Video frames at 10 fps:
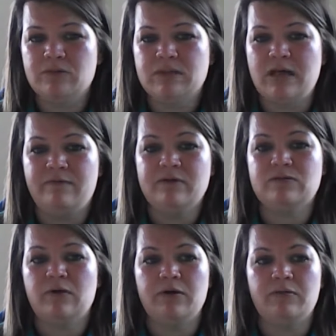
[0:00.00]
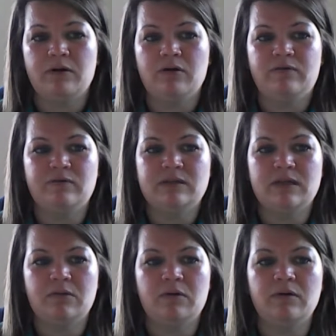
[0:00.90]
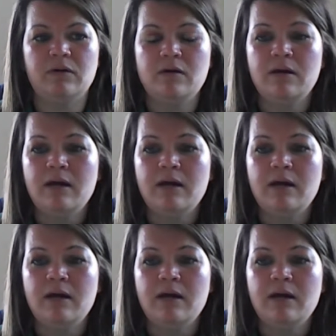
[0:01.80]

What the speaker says: or surface road runoff and so on.